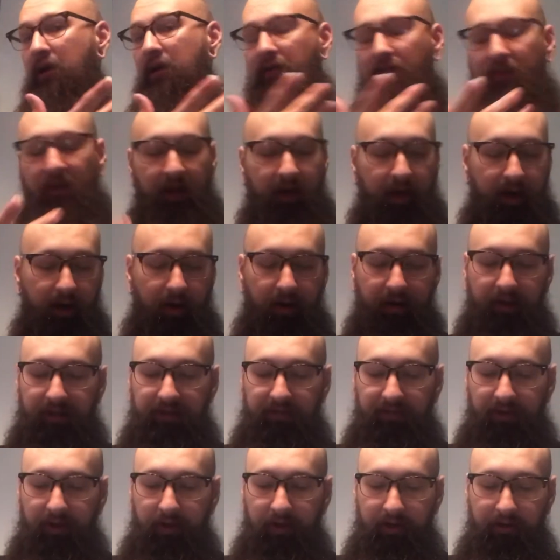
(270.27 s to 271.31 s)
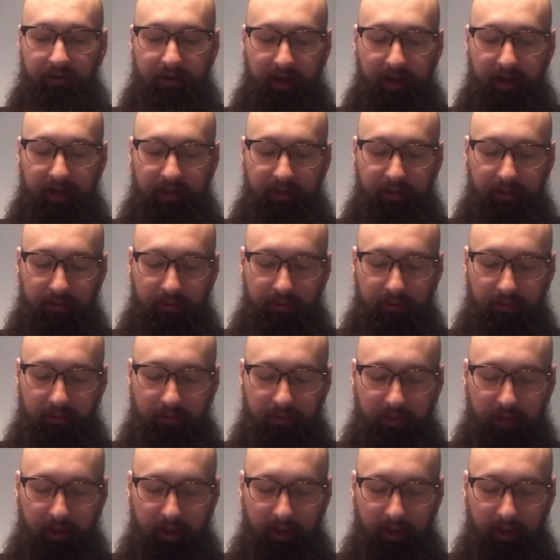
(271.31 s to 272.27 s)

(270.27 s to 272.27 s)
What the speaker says: the hair gets very dry too.